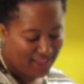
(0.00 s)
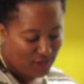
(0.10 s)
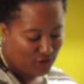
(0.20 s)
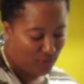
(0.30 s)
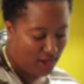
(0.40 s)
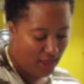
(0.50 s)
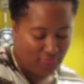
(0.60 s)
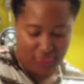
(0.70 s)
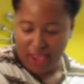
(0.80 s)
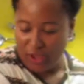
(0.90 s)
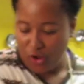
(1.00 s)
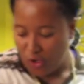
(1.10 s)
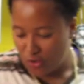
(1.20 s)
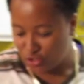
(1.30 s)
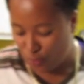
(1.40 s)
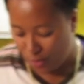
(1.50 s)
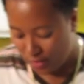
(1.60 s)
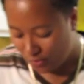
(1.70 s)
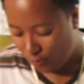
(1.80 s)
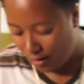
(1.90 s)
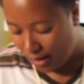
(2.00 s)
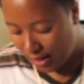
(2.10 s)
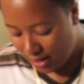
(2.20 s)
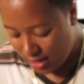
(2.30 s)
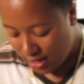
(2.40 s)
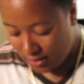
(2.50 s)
So we got that all squared away.